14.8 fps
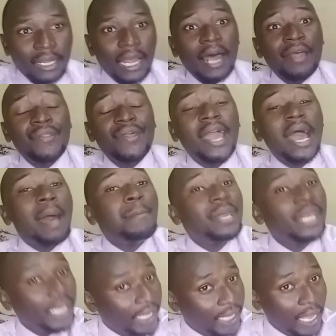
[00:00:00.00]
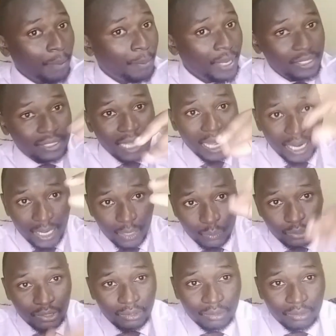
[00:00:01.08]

and there are many chemists around.